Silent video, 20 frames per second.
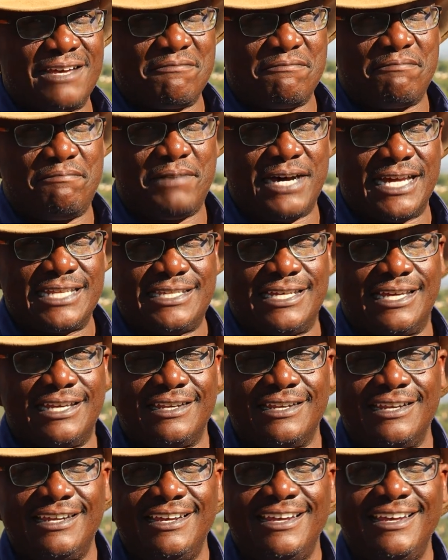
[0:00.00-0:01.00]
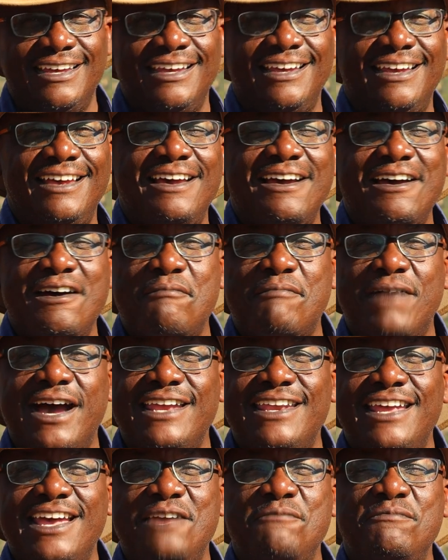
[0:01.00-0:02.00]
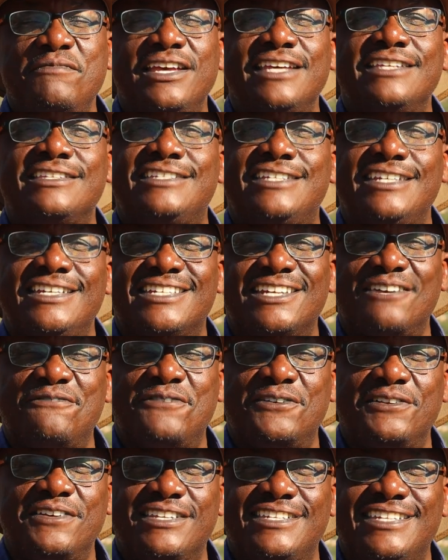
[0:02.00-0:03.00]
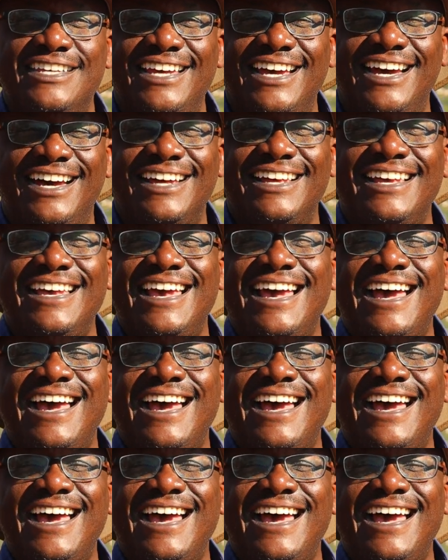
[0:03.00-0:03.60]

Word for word: up button. My name is Chisha Folotia.